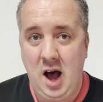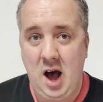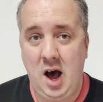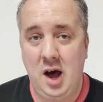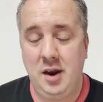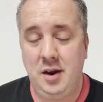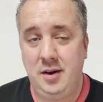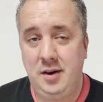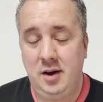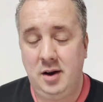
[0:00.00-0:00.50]

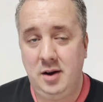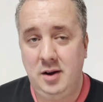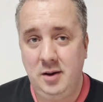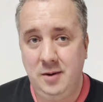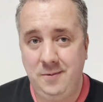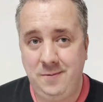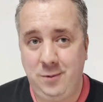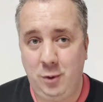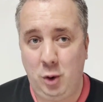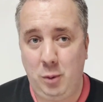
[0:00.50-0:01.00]
under
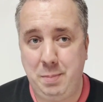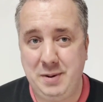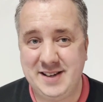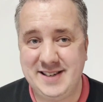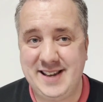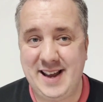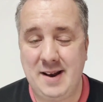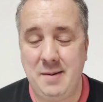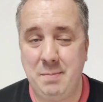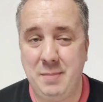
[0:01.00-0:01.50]

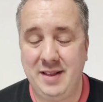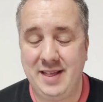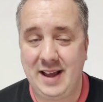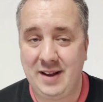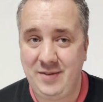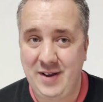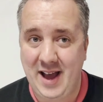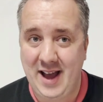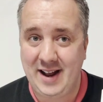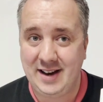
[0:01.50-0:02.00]
4%, but
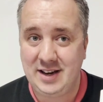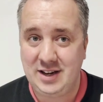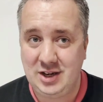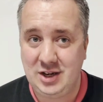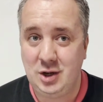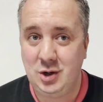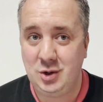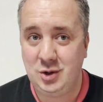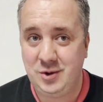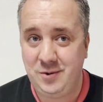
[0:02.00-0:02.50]
they've had
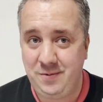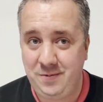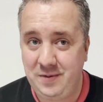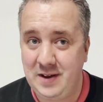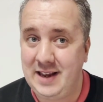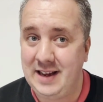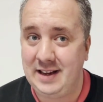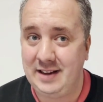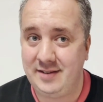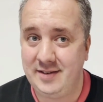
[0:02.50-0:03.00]
huge
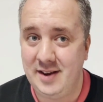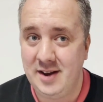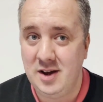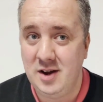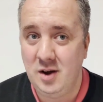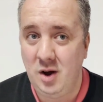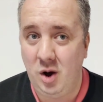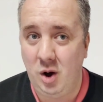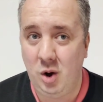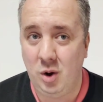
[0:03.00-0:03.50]
fees
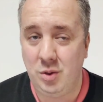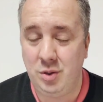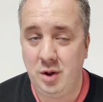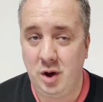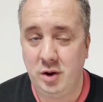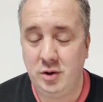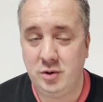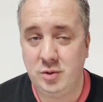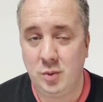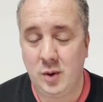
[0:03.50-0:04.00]
on
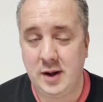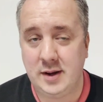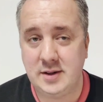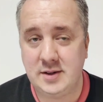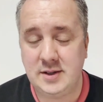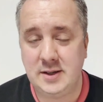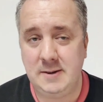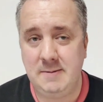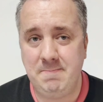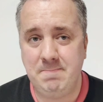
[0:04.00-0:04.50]
those
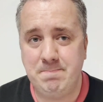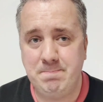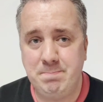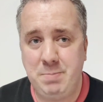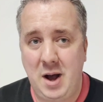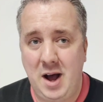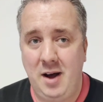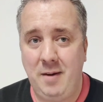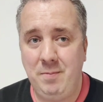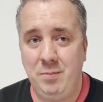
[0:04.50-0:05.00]
ones.
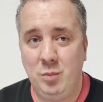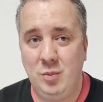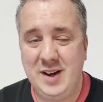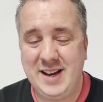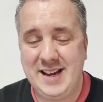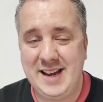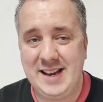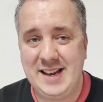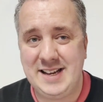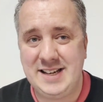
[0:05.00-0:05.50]
But we're
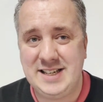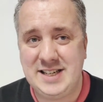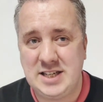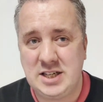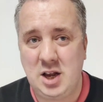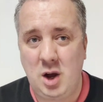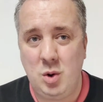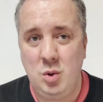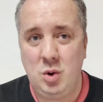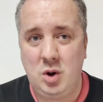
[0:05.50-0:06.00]
getting
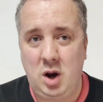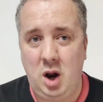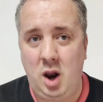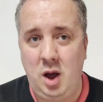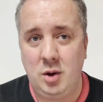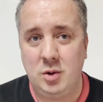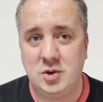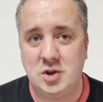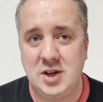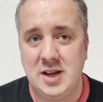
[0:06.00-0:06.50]
so
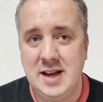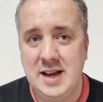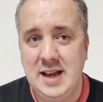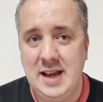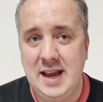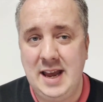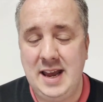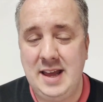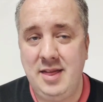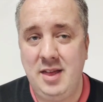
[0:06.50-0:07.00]
close.
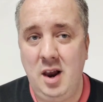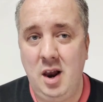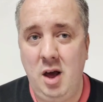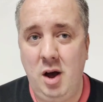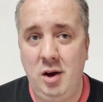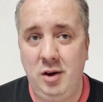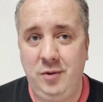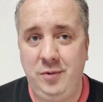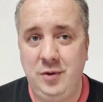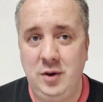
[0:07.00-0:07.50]
In the
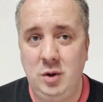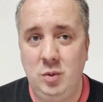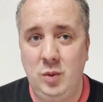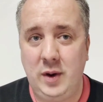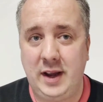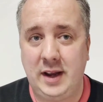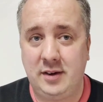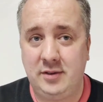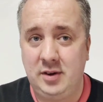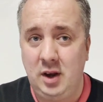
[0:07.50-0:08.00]
last few
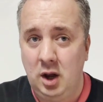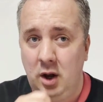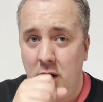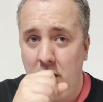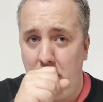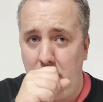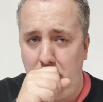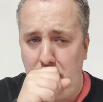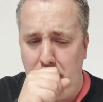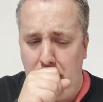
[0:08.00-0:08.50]
weeks,
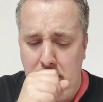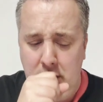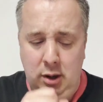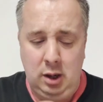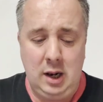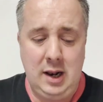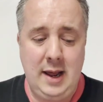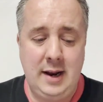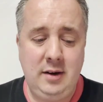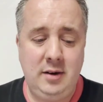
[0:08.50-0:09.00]

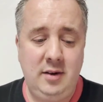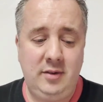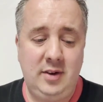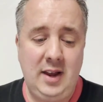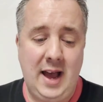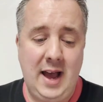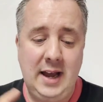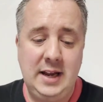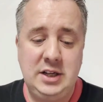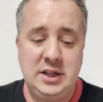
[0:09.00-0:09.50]
lenders
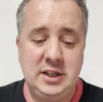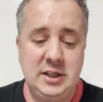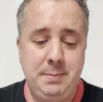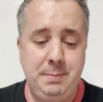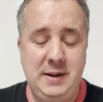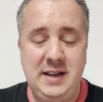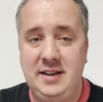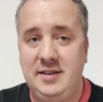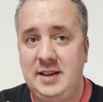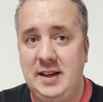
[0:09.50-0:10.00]

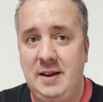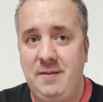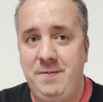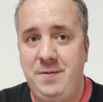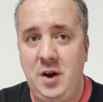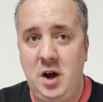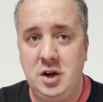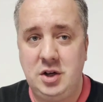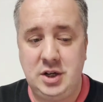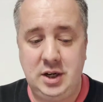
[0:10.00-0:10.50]
HSBC,
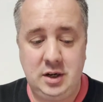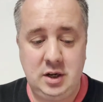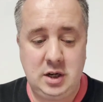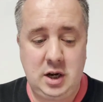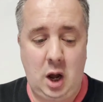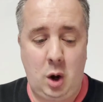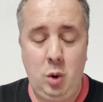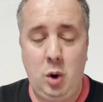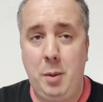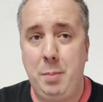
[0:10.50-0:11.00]
Virgin,
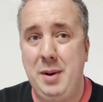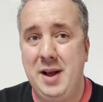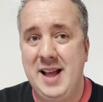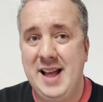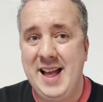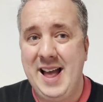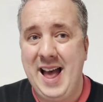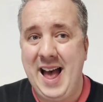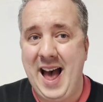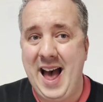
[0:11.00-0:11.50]
Co-op
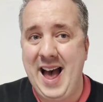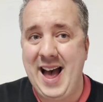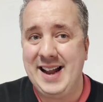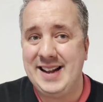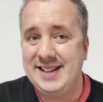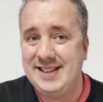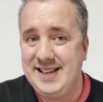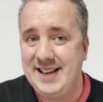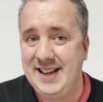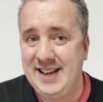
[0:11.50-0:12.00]

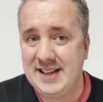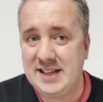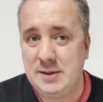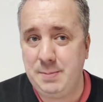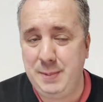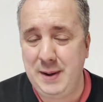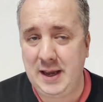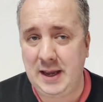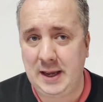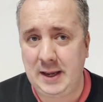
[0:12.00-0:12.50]
and
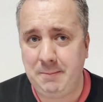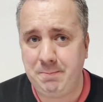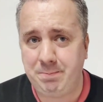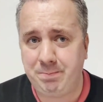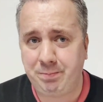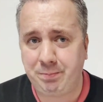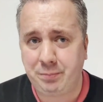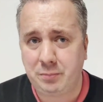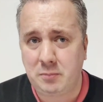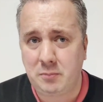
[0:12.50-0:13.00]
TSB
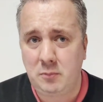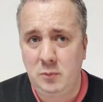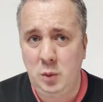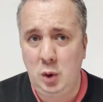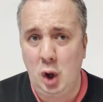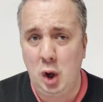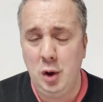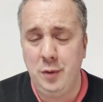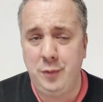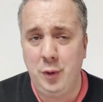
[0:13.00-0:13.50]

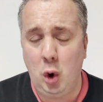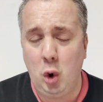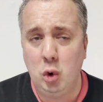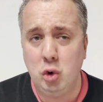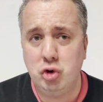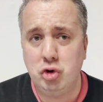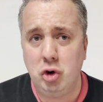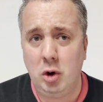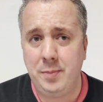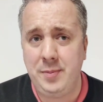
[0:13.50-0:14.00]
have all
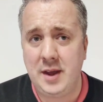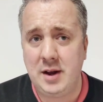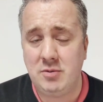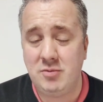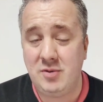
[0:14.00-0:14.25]
dropped their